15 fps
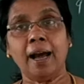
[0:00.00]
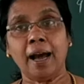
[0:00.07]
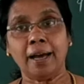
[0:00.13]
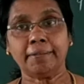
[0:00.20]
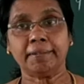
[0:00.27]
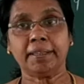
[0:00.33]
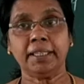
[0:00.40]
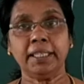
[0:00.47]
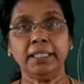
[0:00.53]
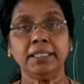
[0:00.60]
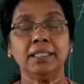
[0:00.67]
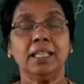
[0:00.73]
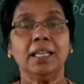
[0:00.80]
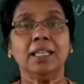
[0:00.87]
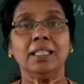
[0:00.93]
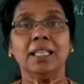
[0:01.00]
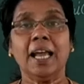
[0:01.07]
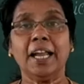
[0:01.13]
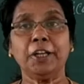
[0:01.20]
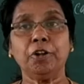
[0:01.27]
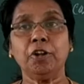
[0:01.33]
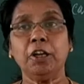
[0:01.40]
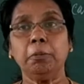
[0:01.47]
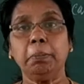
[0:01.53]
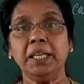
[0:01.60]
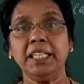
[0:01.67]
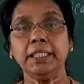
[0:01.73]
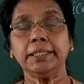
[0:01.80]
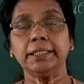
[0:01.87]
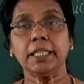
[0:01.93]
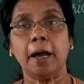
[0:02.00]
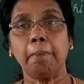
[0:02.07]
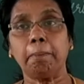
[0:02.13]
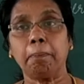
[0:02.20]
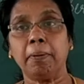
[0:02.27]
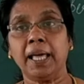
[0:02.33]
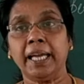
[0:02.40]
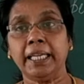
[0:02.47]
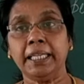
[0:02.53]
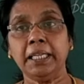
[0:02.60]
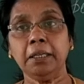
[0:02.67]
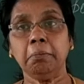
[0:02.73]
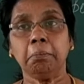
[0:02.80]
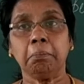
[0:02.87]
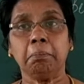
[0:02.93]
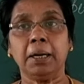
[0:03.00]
arteries, that will be supplying